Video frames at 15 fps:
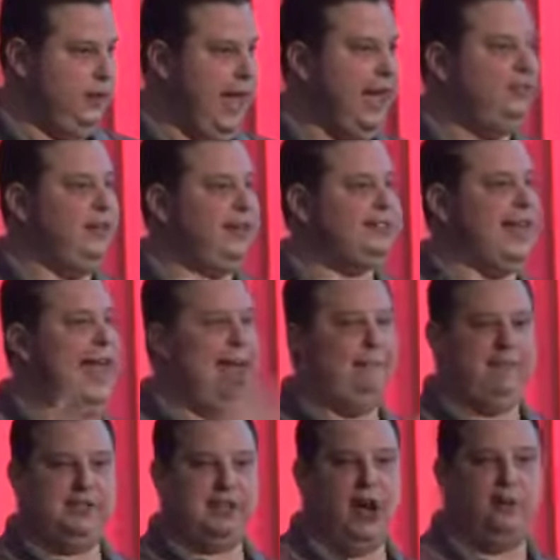at least I have
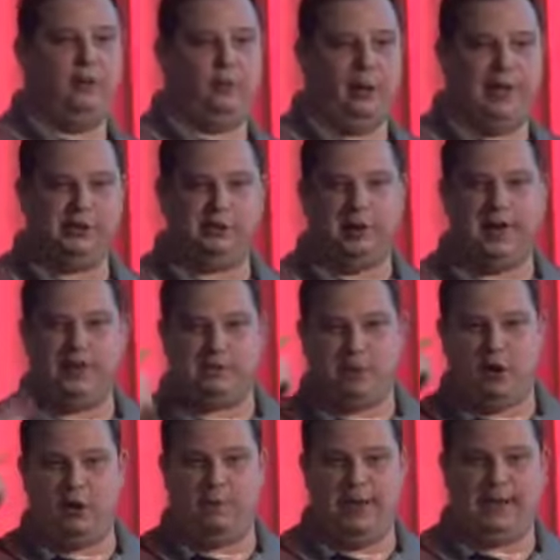this other restaurant as
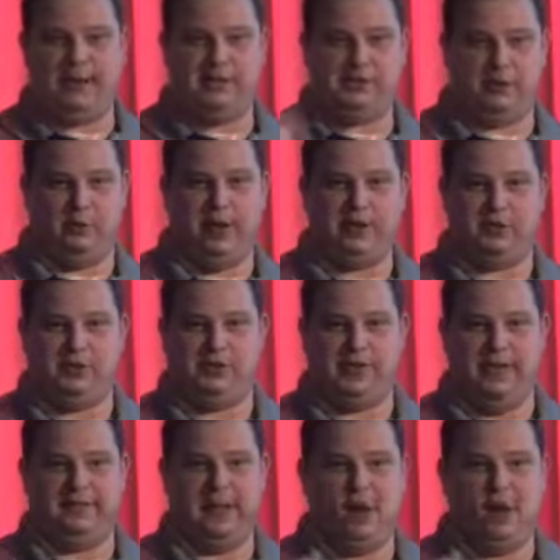part of my consideration set.